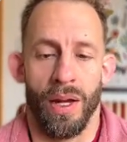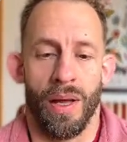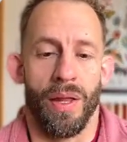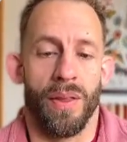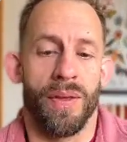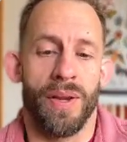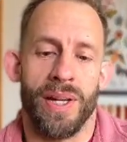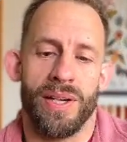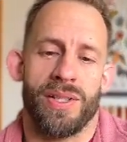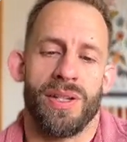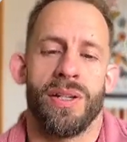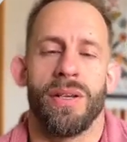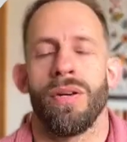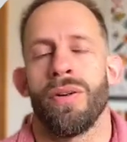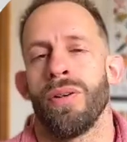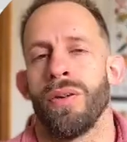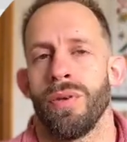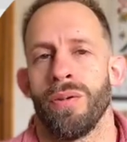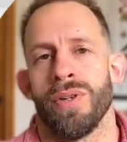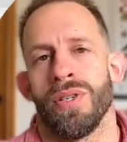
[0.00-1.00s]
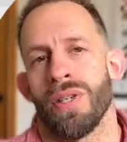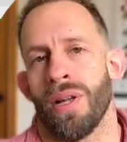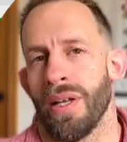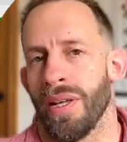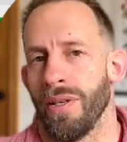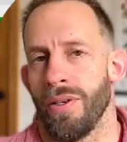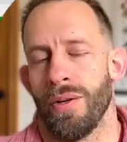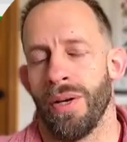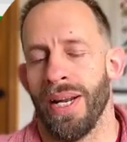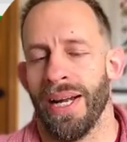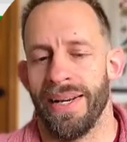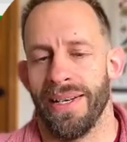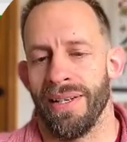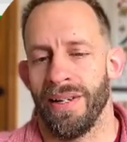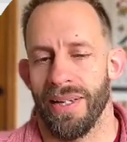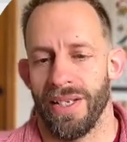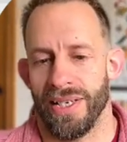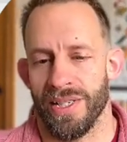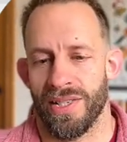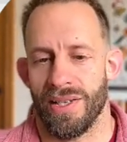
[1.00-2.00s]
The next thing you can do is like you can add in
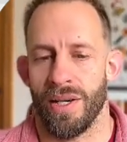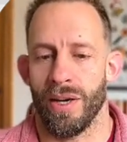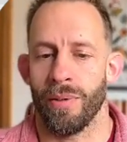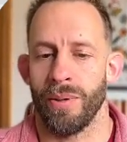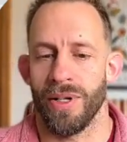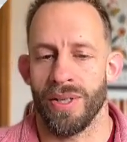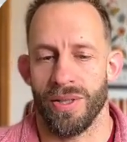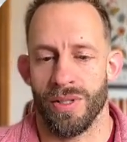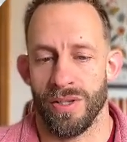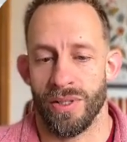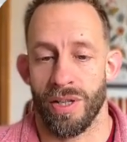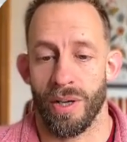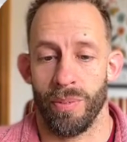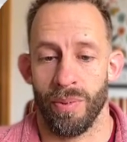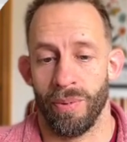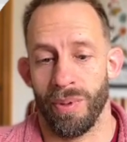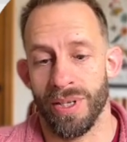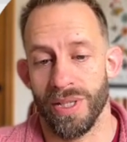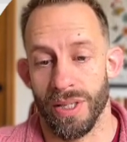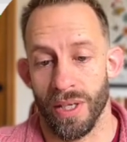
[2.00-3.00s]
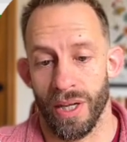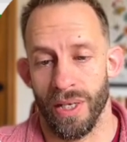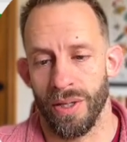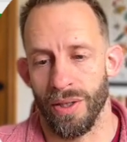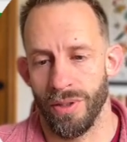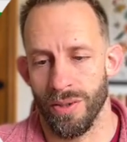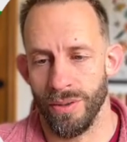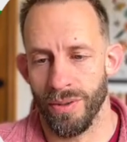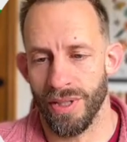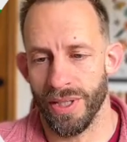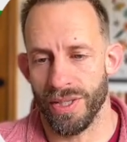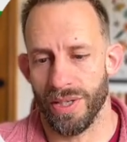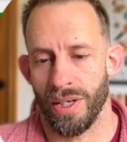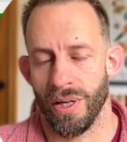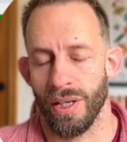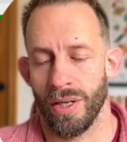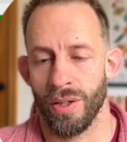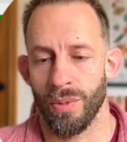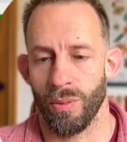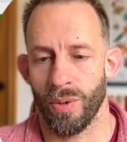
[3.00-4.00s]
like a segue. So there's a couple of ways that I could do this.
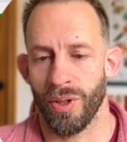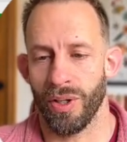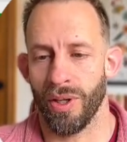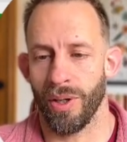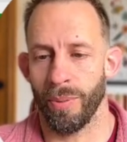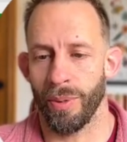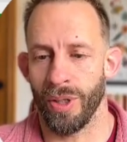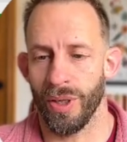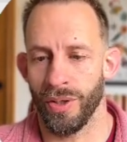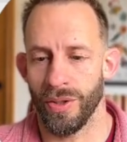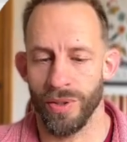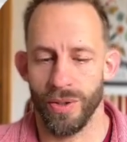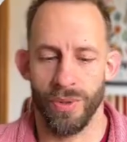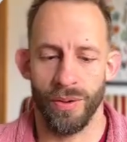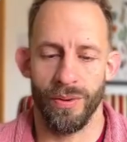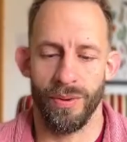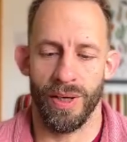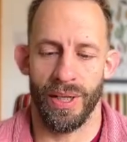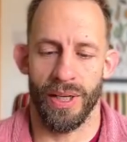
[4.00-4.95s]
The one that I'm going to do